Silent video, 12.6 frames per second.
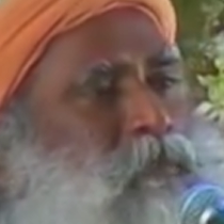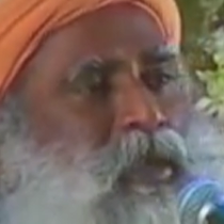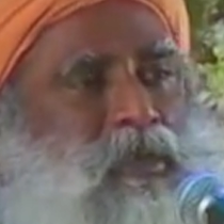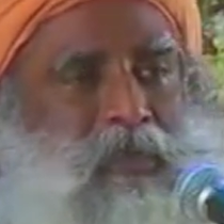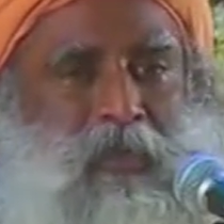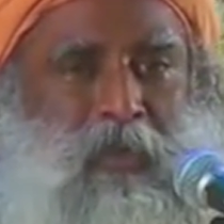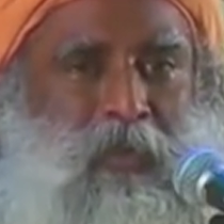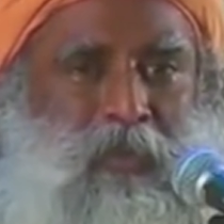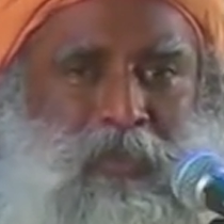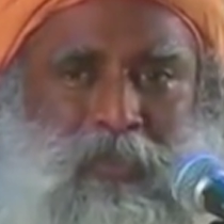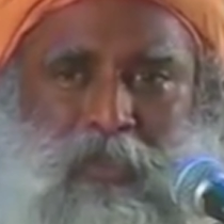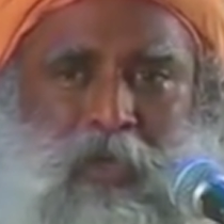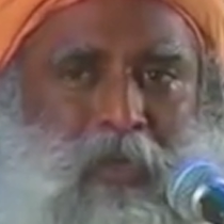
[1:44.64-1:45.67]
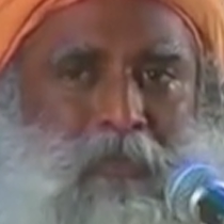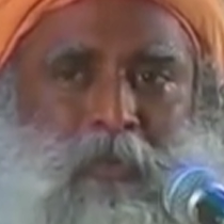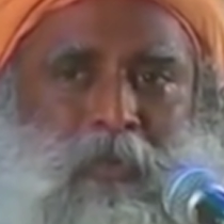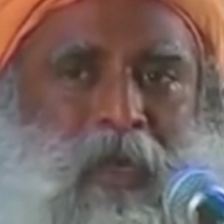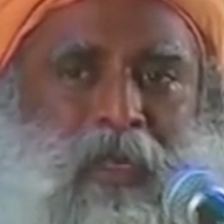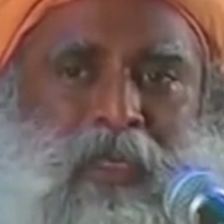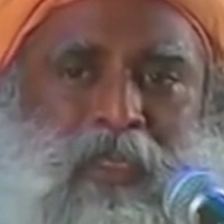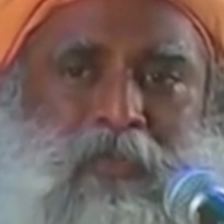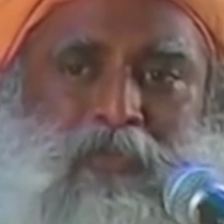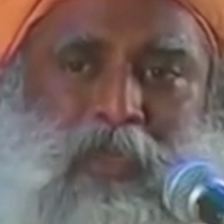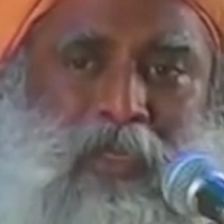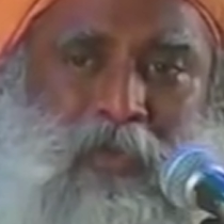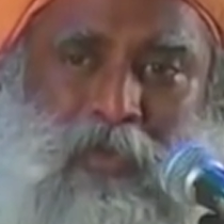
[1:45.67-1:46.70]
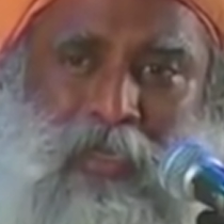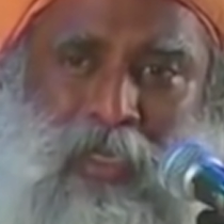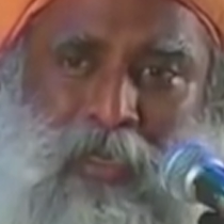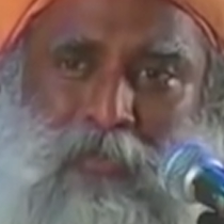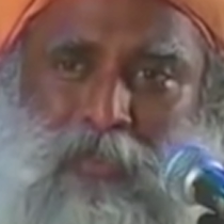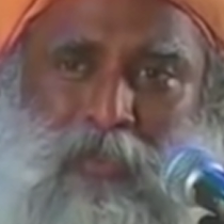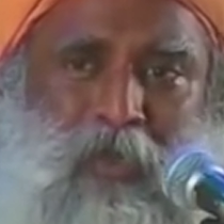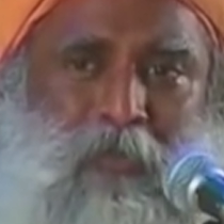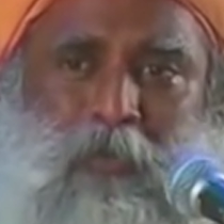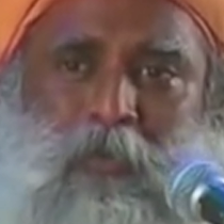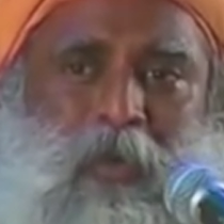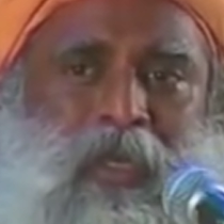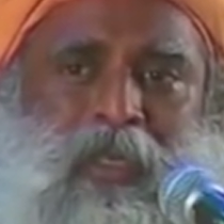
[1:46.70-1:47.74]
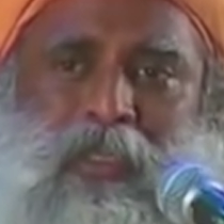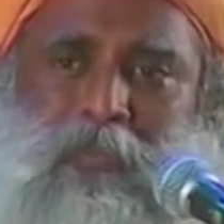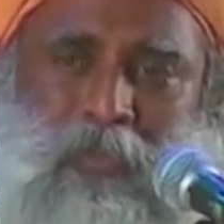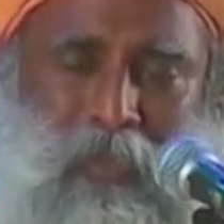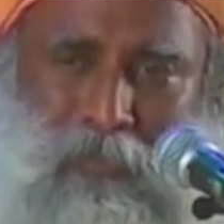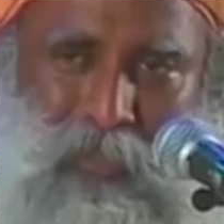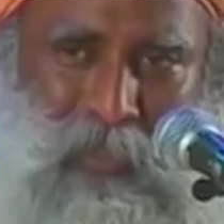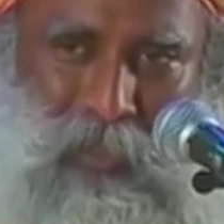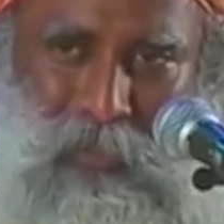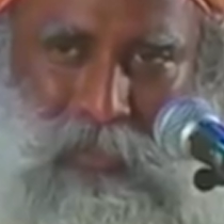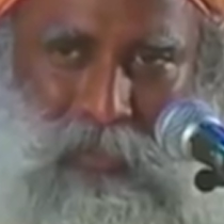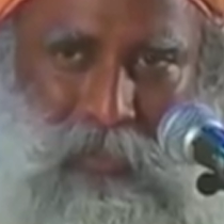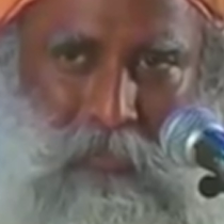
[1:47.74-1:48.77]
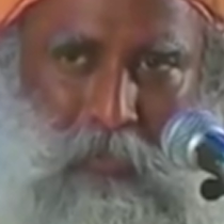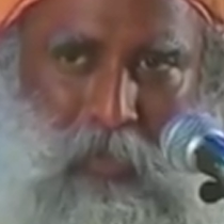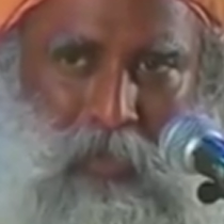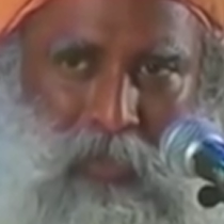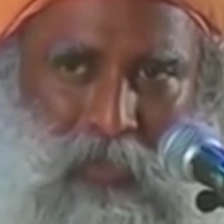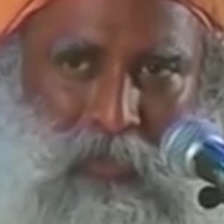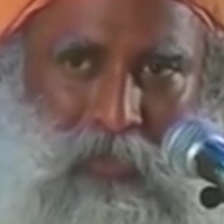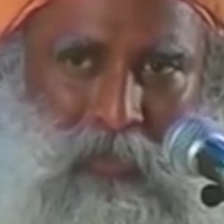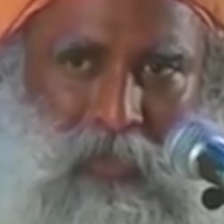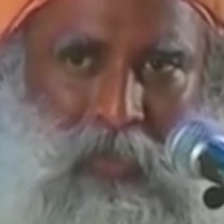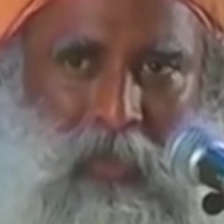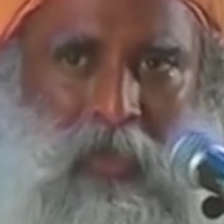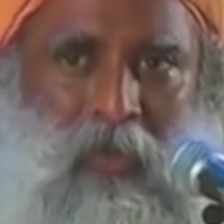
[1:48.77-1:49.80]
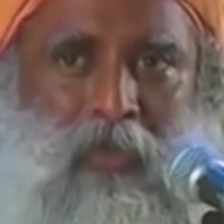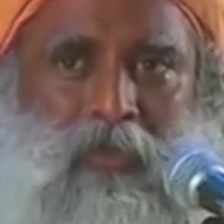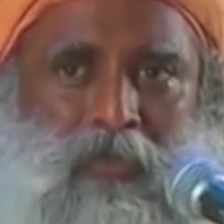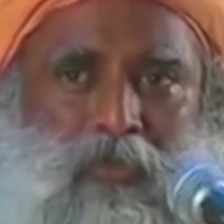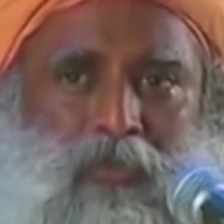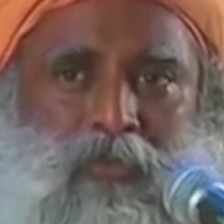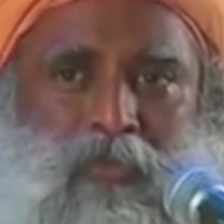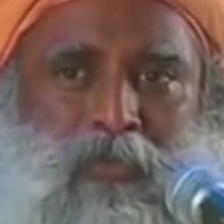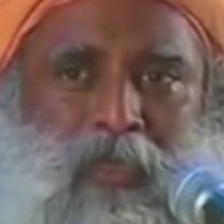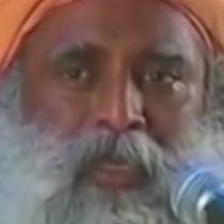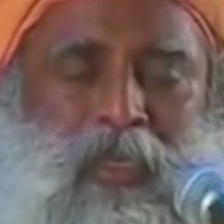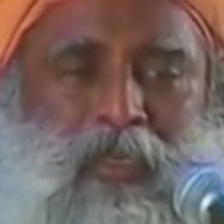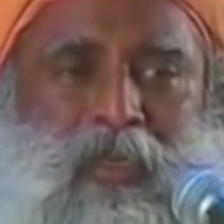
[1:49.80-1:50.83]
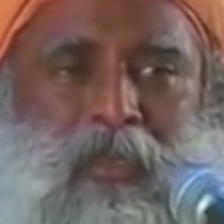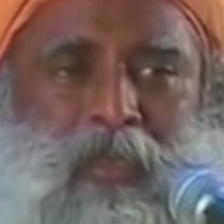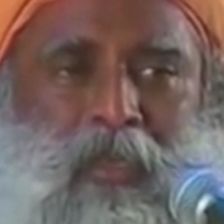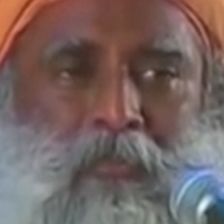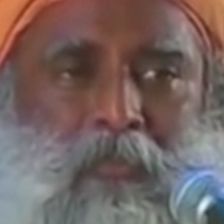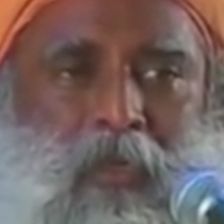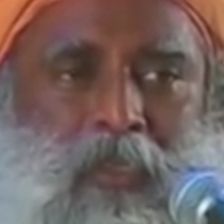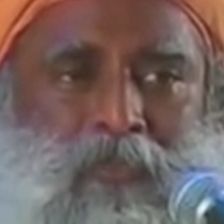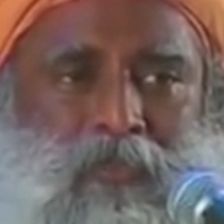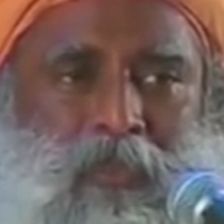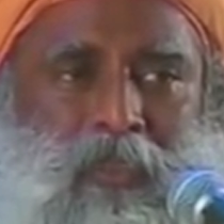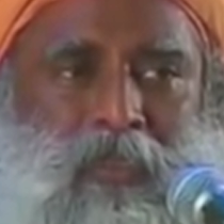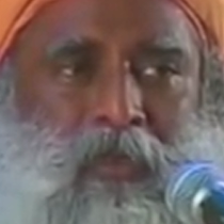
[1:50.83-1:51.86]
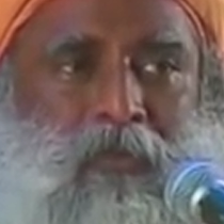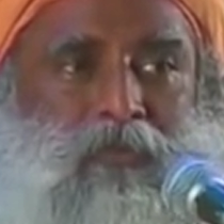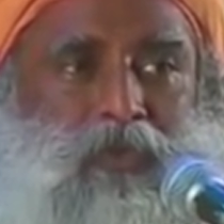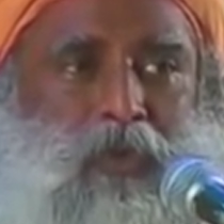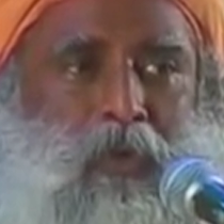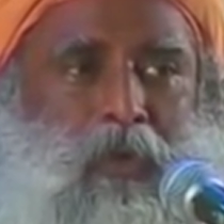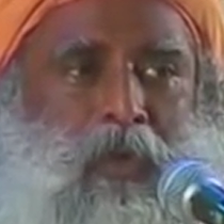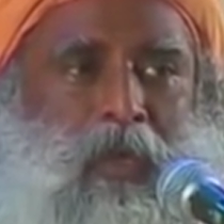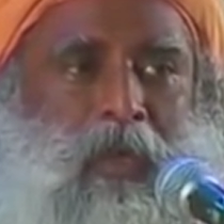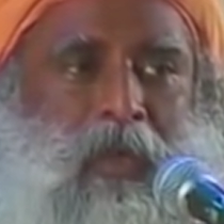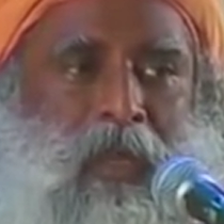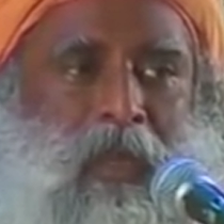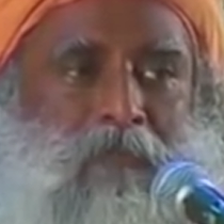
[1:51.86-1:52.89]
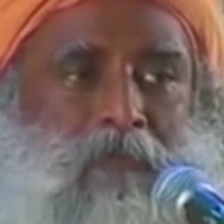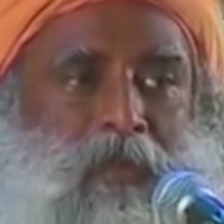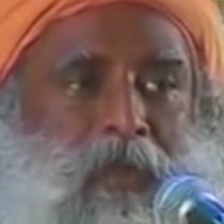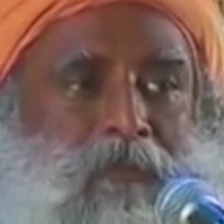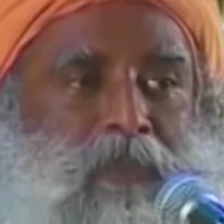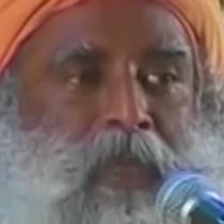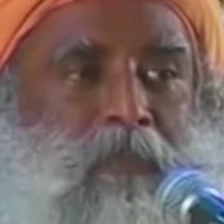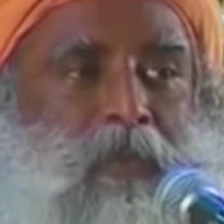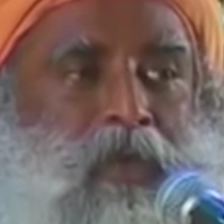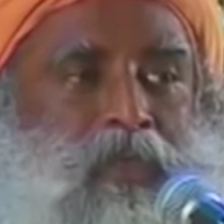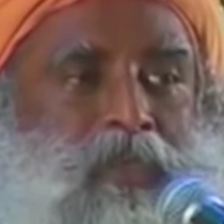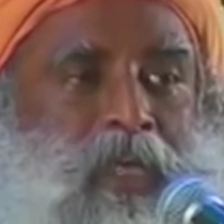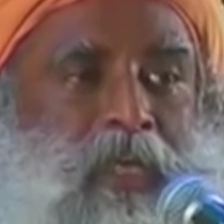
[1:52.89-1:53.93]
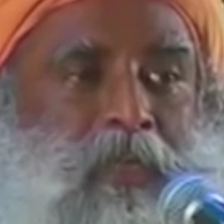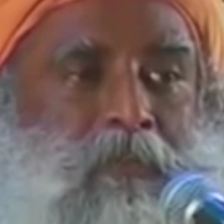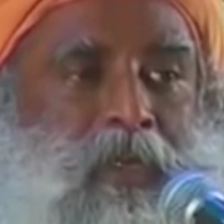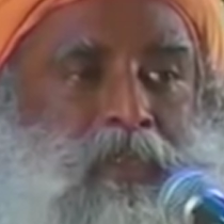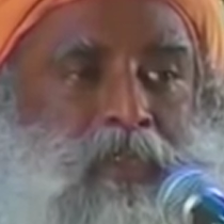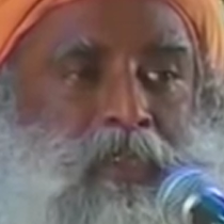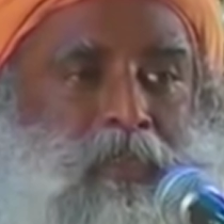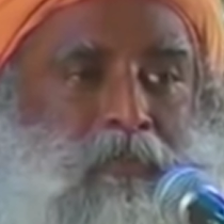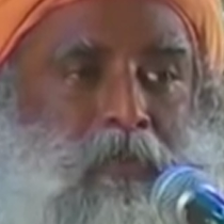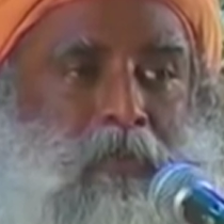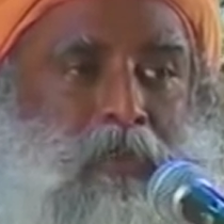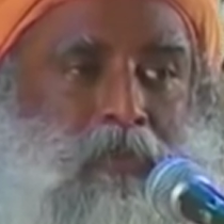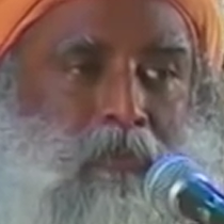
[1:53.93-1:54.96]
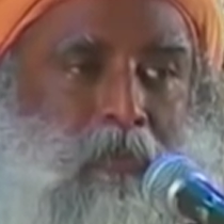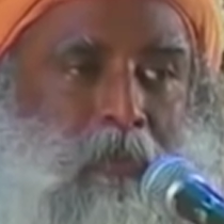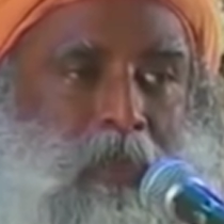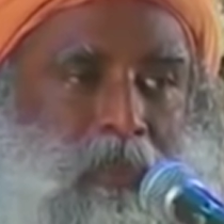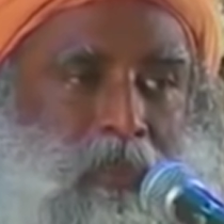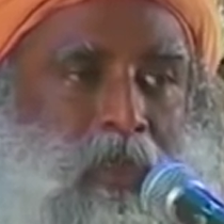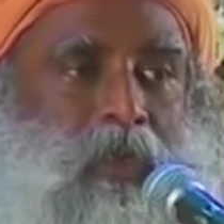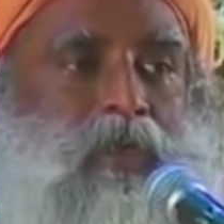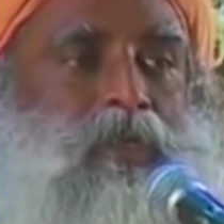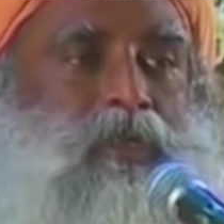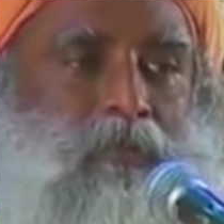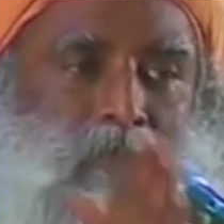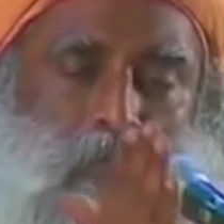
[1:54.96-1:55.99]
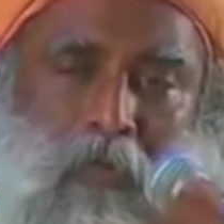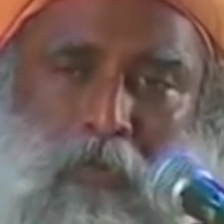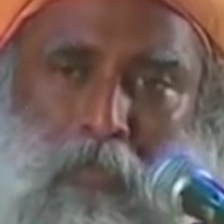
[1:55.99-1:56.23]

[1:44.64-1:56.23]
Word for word: better clothes, not providing them video games, not providing them something else is important. You creating an atmosphere of joy and love around them on a daily basis, moment to moment, is more